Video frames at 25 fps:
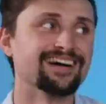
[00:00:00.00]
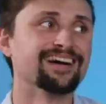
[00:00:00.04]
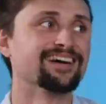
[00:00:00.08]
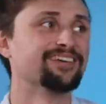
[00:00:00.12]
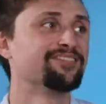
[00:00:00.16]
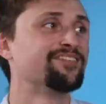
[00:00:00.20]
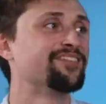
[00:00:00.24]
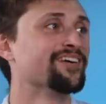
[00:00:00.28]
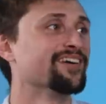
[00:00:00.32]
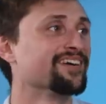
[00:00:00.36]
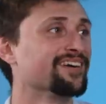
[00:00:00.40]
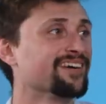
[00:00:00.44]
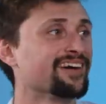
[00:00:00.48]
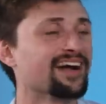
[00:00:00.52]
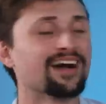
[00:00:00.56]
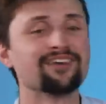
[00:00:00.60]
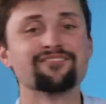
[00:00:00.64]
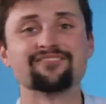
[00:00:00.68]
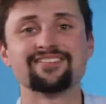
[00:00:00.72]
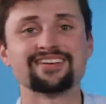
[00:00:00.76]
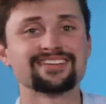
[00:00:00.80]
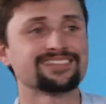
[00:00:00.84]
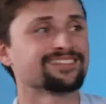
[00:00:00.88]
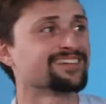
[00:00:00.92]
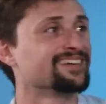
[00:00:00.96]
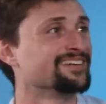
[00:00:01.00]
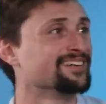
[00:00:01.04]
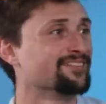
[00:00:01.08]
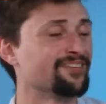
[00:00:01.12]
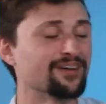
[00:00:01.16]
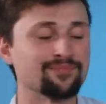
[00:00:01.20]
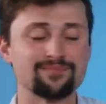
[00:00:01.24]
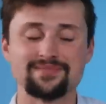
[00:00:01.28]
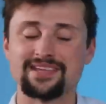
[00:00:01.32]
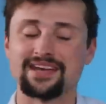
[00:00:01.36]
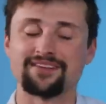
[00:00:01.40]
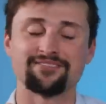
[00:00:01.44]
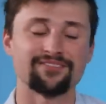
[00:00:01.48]
for this kind
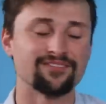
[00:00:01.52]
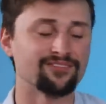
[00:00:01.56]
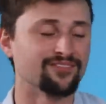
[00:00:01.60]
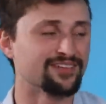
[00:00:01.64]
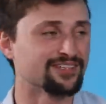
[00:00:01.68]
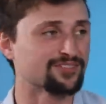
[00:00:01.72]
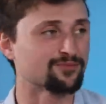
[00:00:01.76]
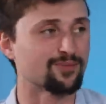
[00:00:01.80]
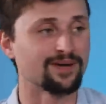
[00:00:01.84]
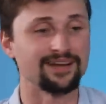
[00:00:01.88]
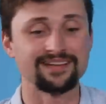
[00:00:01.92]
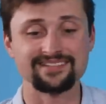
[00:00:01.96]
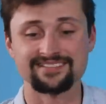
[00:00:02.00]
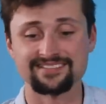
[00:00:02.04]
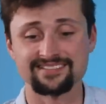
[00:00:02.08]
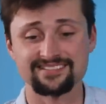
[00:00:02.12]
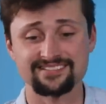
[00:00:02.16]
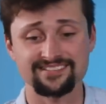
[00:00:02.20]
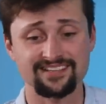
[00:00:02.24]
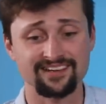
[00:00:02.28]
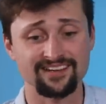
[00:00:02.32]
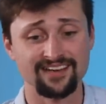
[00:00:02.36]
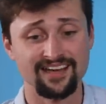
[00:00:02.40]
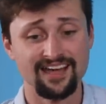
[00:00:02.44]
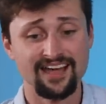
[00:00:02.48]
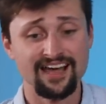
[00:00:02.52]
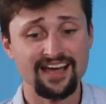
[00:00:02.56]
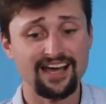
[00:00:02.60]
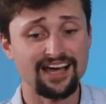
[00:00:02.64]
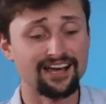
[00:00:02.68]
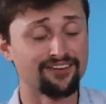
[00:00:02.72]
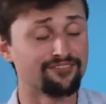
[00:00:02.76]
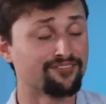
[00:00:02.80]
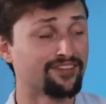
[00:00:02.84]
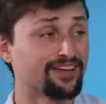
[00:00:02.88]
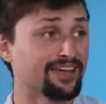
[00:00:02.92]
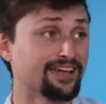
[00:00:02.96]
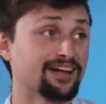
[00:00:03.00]
of depth and this weight. And so
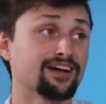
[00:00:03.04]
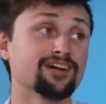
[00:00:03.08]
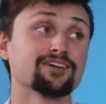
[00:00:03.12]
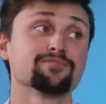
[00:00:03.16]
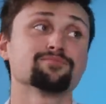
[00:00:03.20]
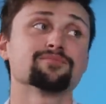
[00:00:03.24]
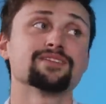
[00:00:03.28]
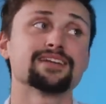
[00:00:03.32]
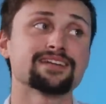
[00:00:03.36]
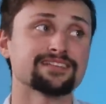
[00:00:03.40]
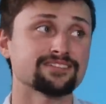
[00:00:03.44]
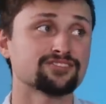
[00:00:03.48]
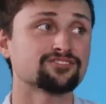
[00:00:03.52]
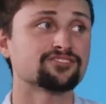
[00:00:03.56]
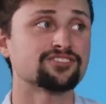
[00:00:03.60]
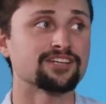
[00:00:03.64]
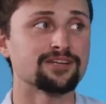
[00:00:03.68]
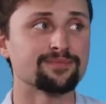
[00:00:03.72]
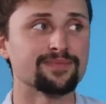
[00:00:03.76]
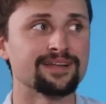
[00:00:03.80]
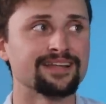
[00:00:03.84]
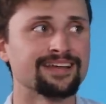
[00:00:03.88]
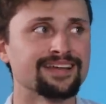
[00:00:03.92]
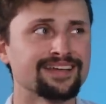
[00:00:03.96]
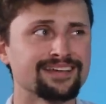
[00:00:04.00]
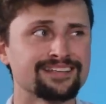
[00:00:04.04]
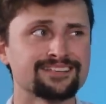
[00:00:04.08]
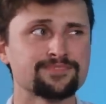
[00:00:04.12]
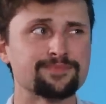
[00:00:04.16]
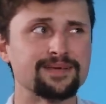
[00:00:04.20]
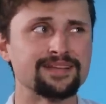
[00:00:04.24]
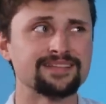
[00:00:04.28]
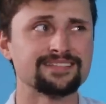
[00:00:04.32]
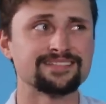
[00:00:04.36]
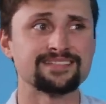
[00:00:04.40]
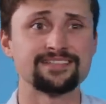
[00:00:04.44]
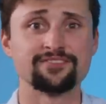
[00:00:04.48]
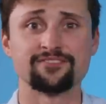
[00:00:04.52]
they are extremely
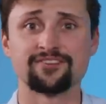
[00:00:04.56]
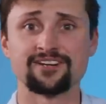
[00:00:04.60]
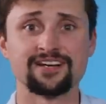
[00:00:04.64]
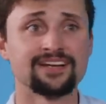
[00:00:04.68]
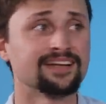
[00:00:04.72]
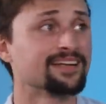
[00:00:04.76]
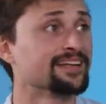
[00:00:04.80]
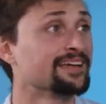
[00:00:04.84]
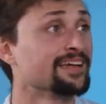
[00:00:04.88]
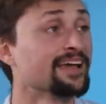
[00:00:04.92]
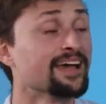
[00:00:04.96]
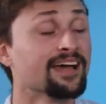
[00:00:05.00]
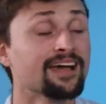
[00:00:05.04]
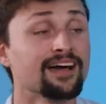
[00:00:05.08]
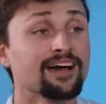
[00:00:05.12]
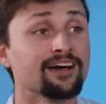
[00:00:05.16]
expensive, really.